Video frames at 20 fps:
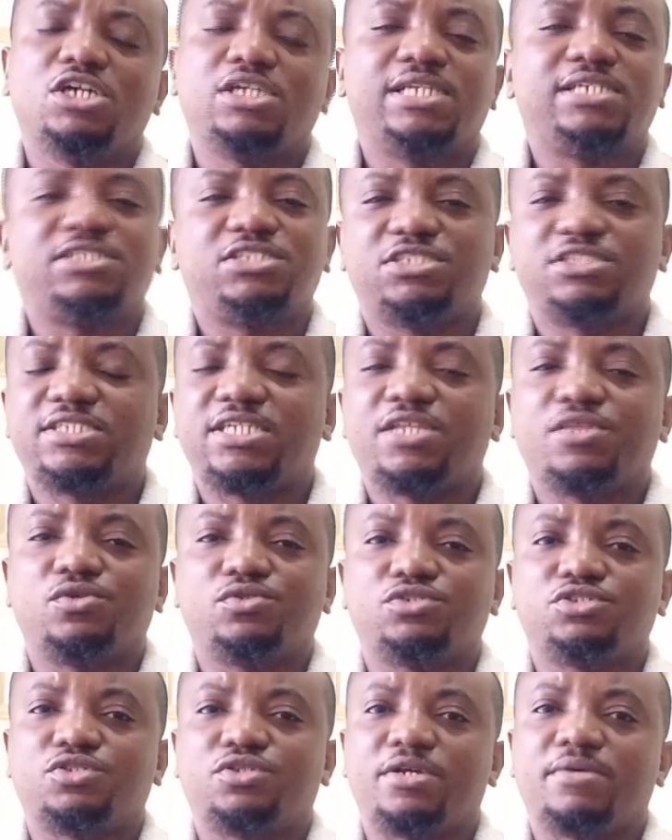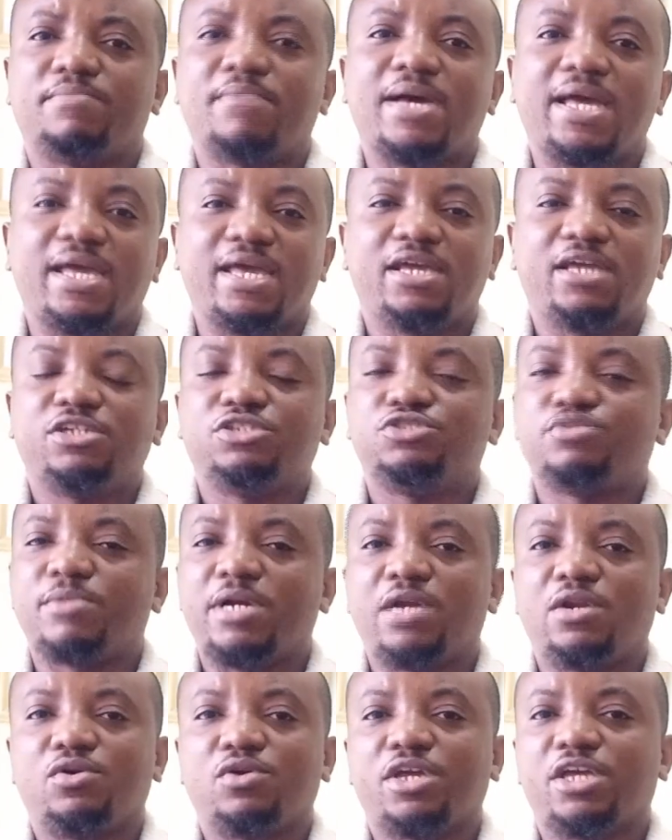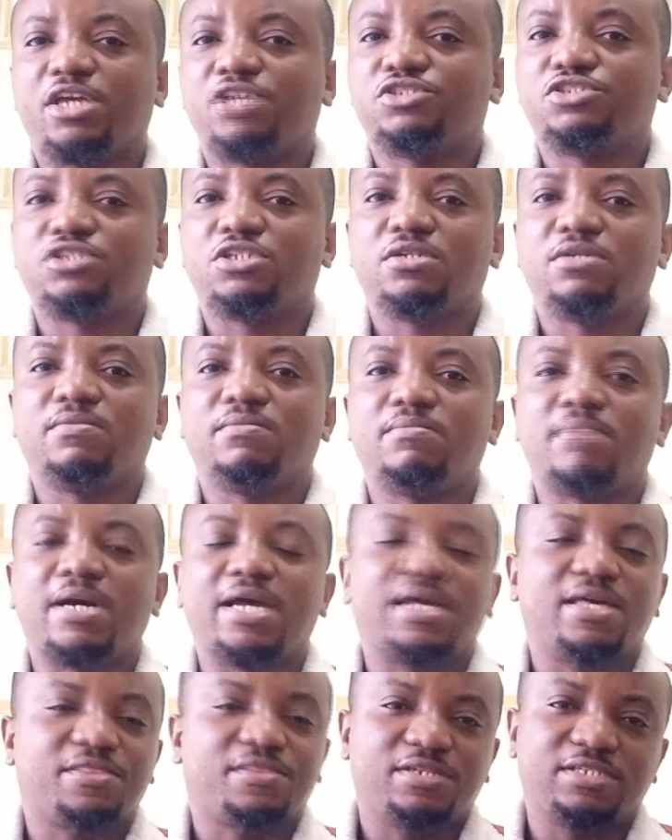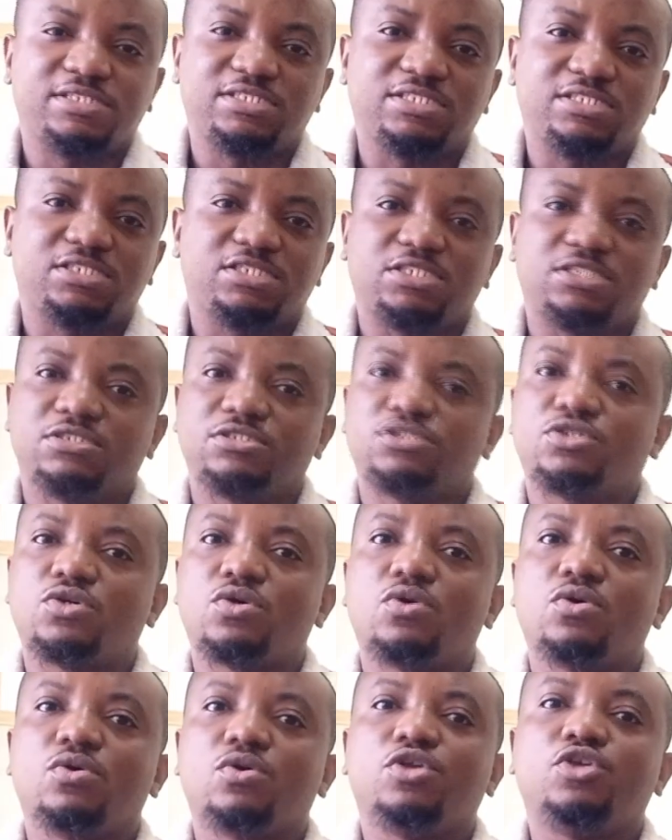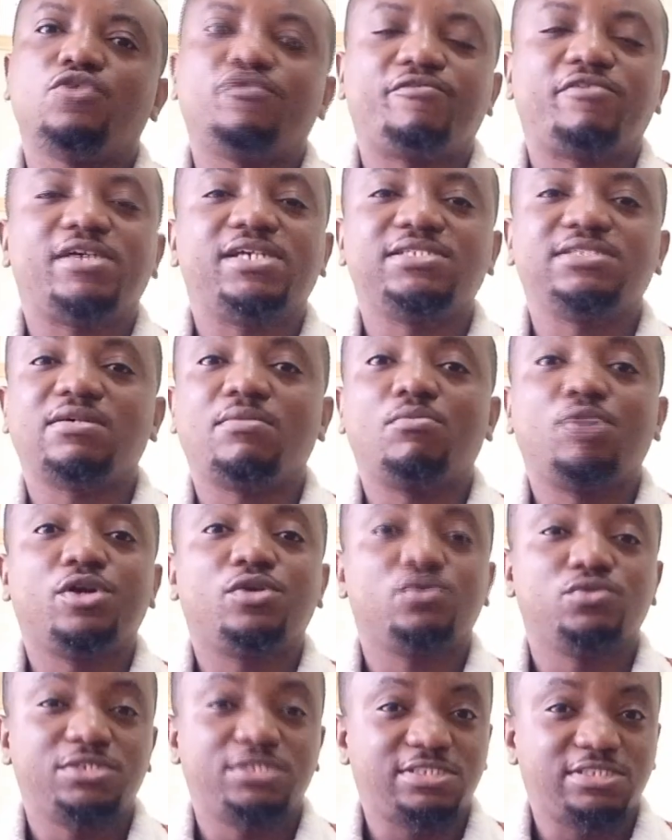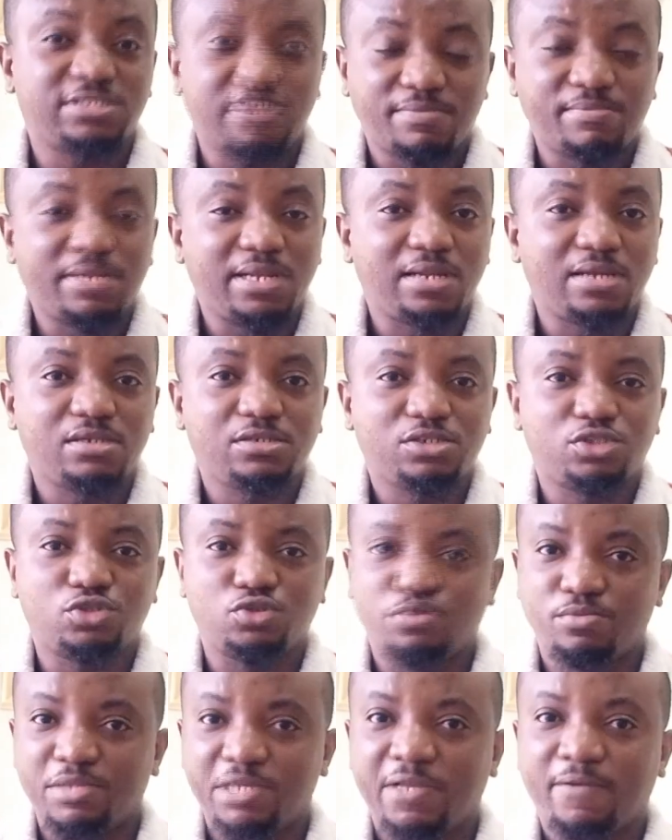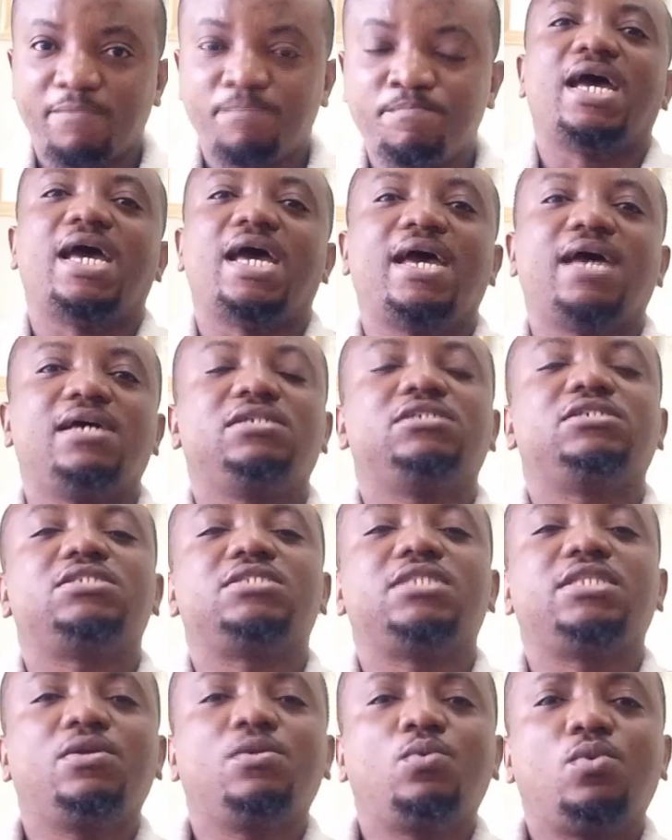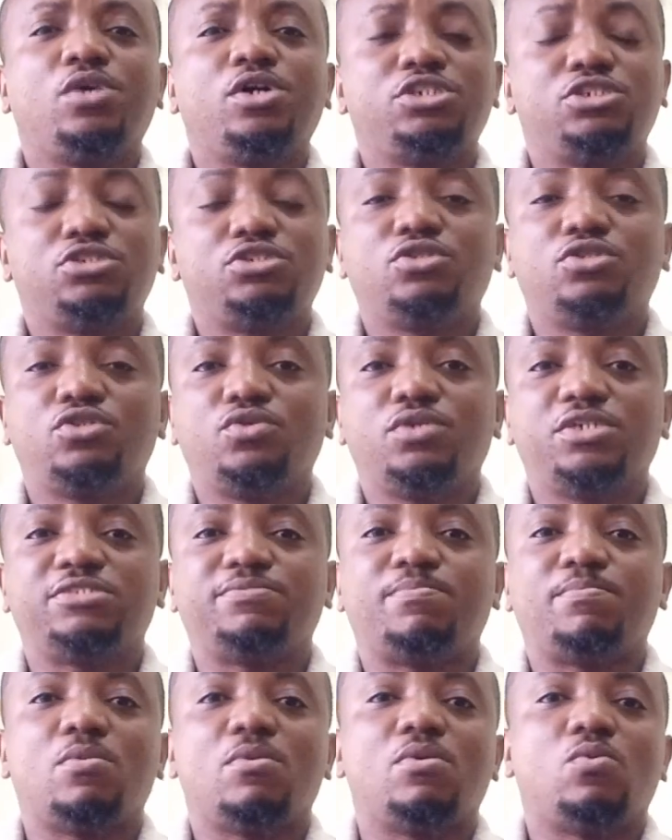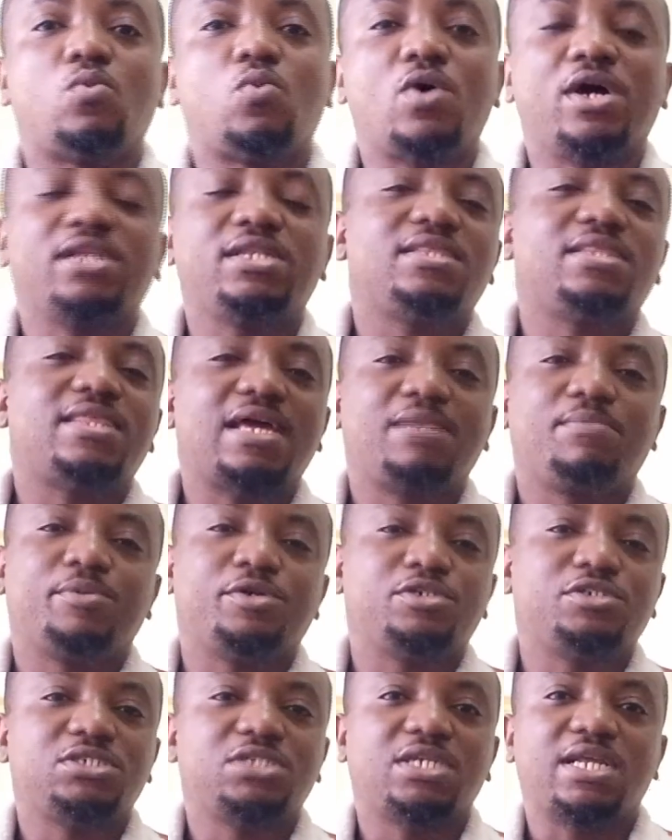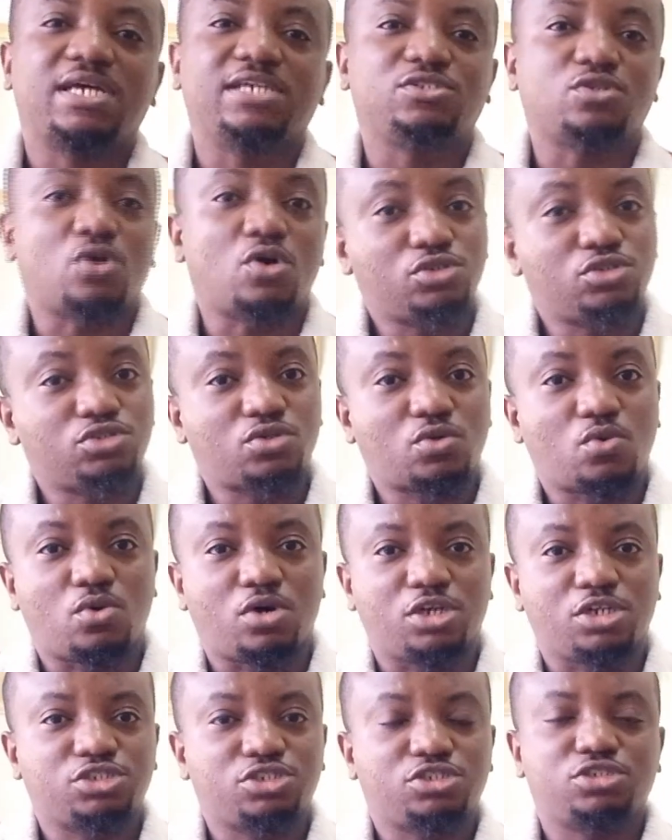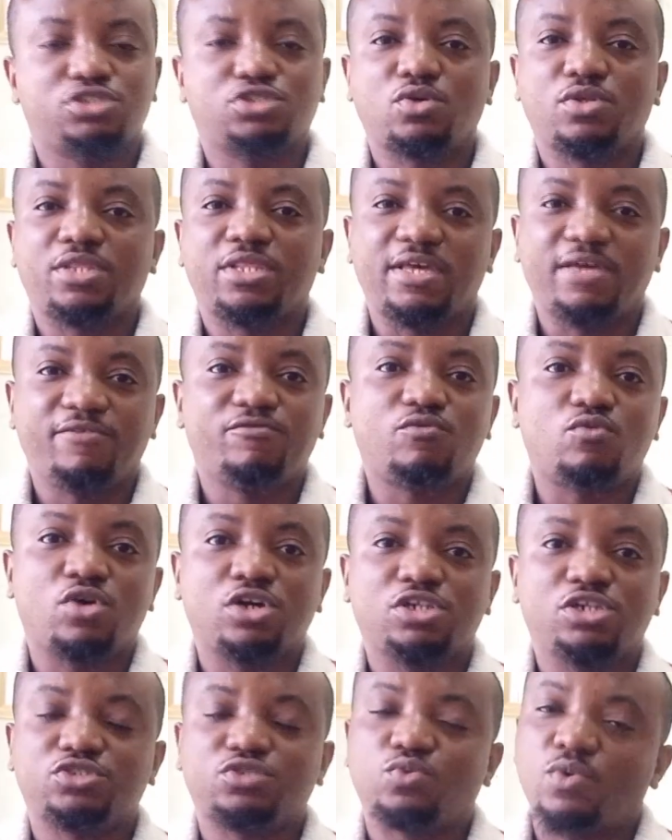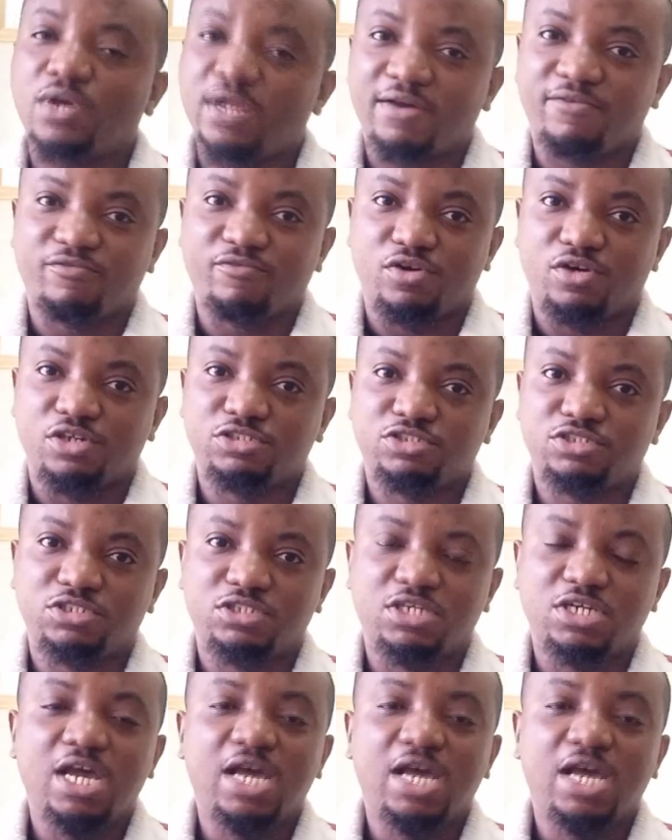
Let's just say those three: my age, my location, my ethnicity. So you find someone who's similar to me, and then what you do is what that person has also watched. So they've watched what I've watched.